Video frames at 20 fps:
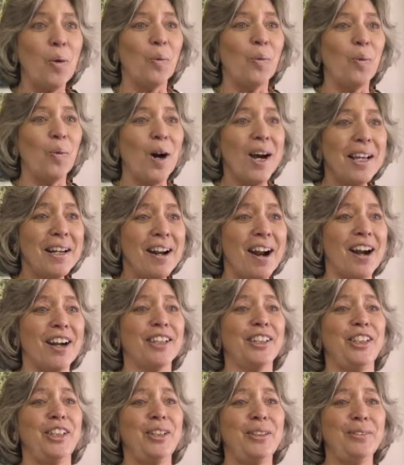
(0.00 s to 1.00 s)
What are
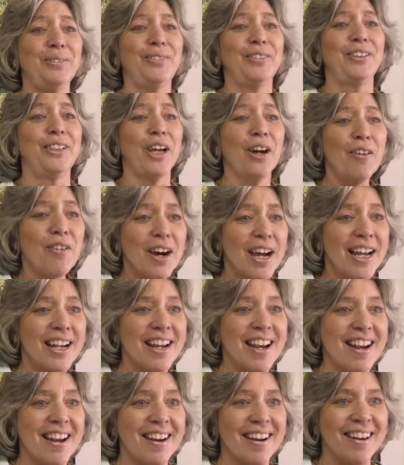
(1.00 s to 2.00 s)
you doing
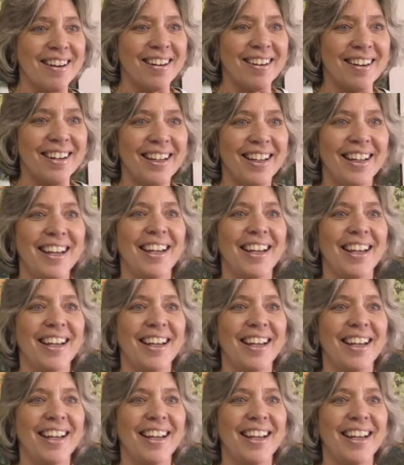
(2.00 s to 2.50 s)
here?"